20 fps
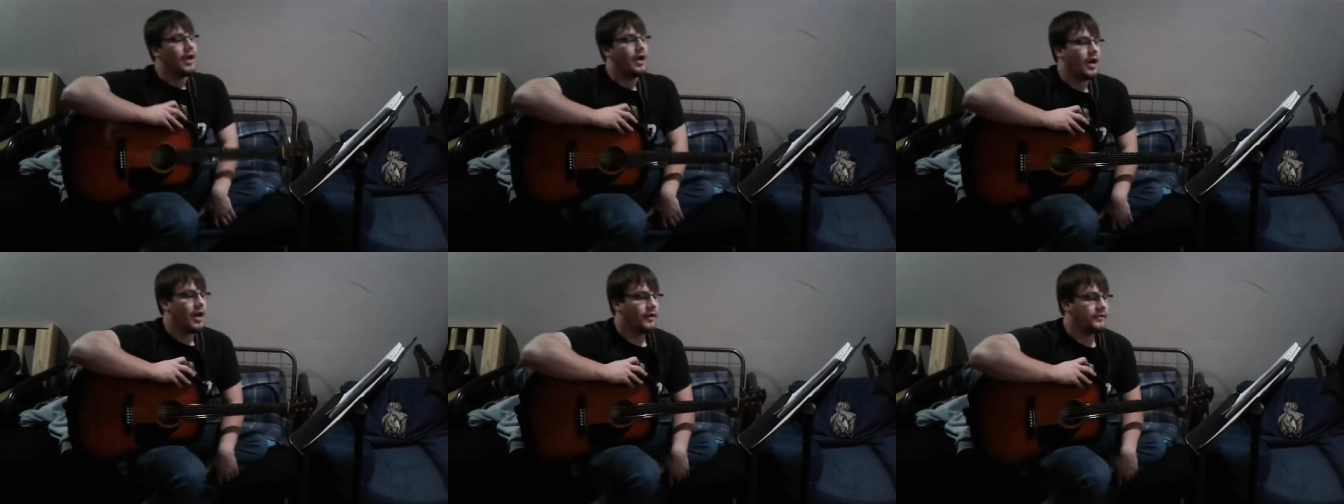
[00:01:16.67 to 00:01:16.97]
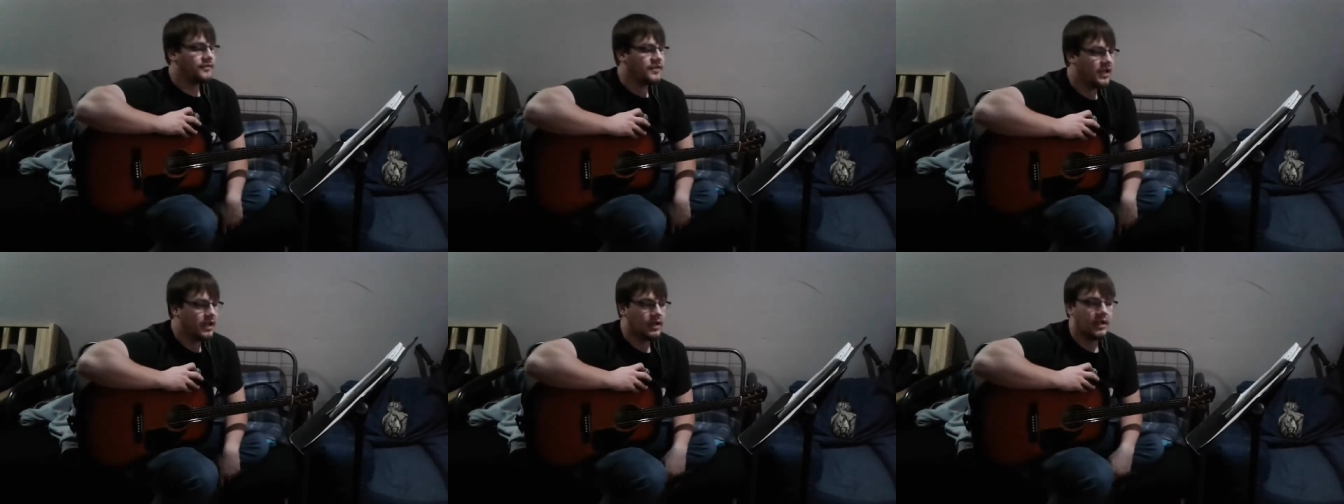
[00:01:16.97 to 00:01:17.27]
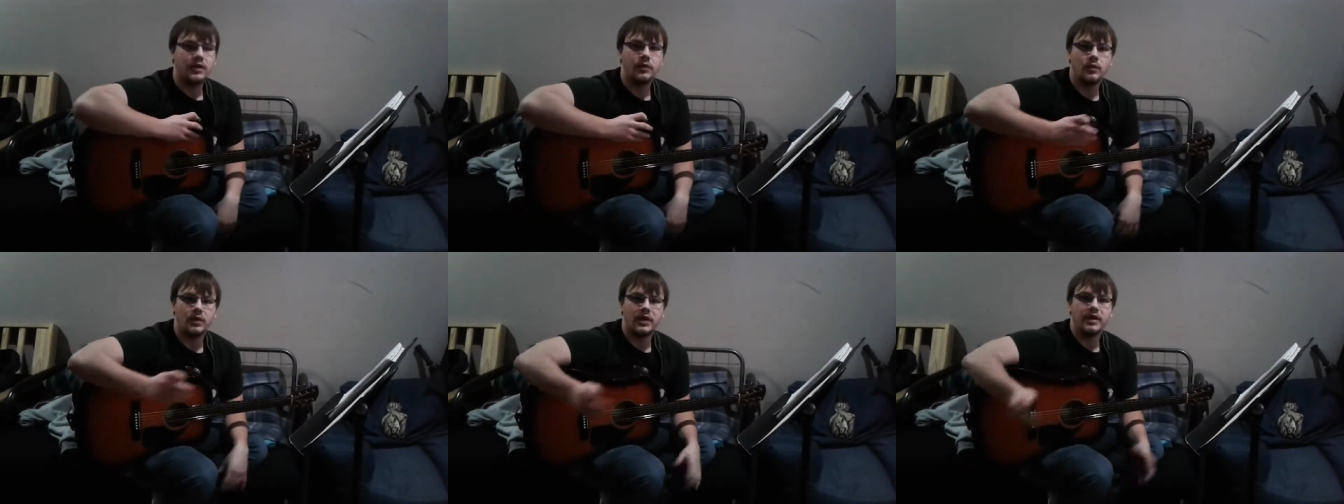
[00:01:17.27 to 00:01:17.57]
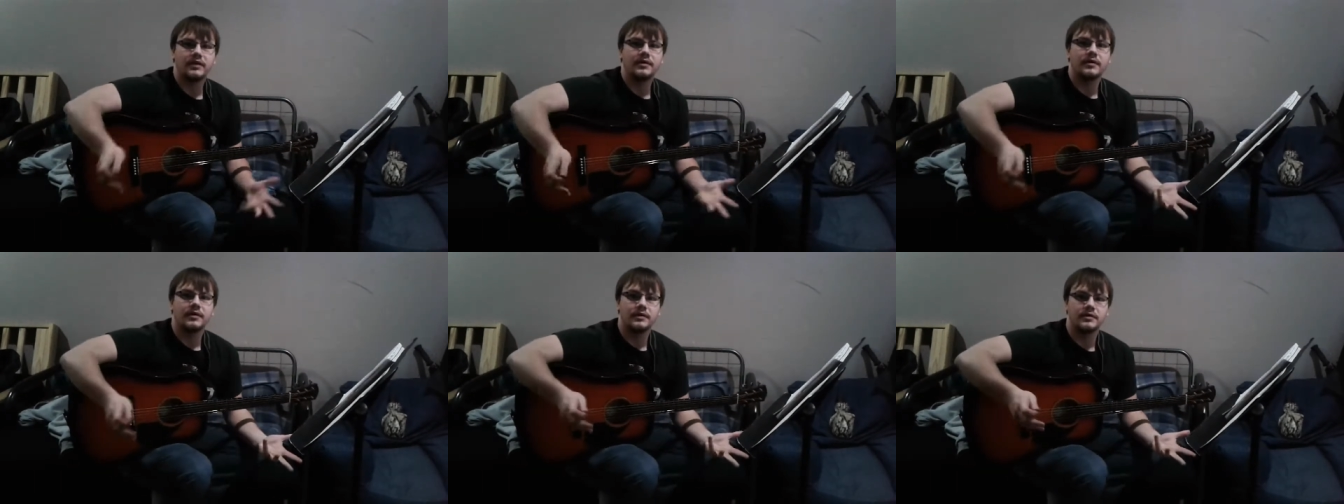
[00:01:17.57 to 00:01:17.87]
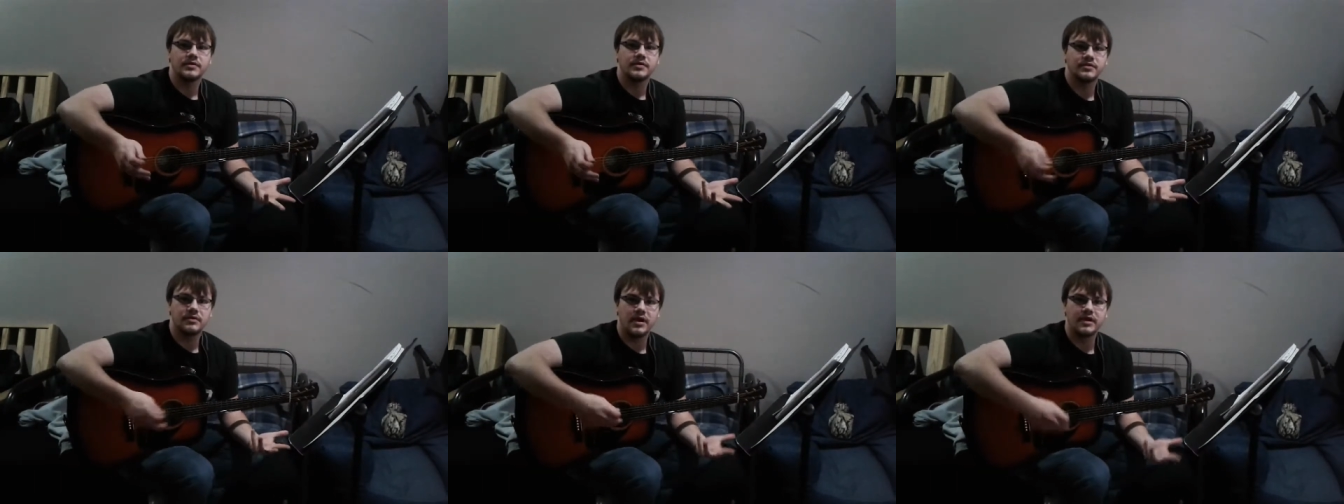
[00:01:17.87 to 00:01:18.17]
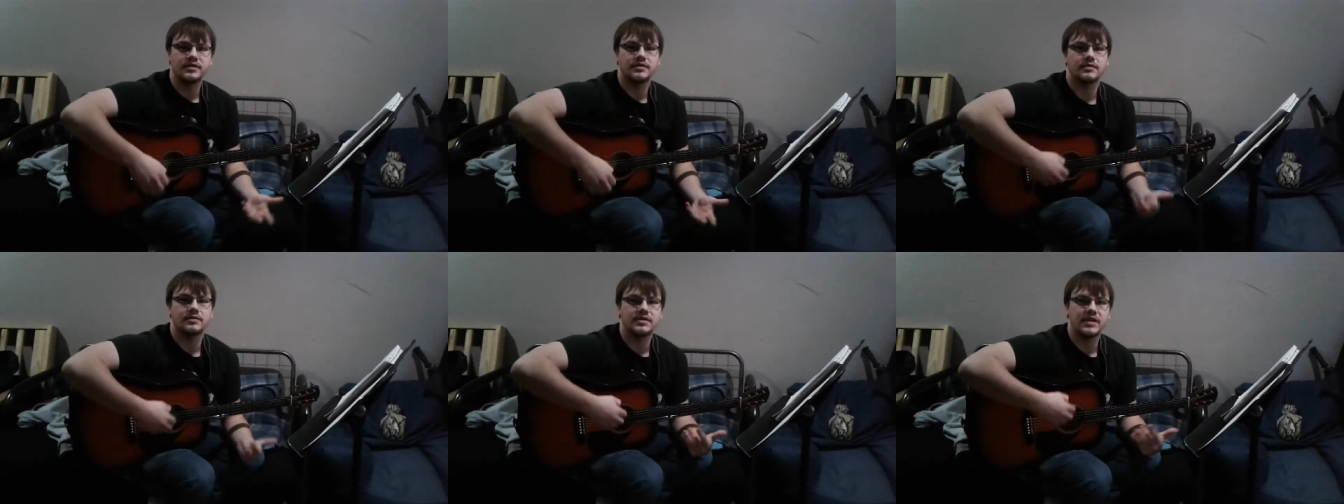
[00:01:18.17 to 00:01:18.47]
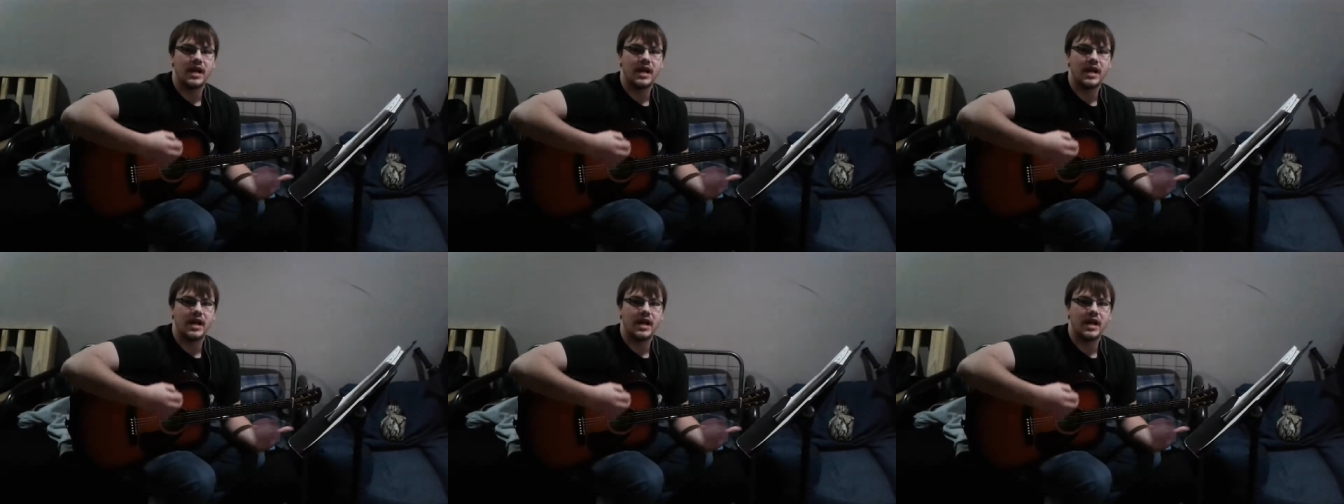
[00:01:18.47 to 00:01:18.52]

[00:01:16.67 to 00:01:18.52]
of dealing with stressors.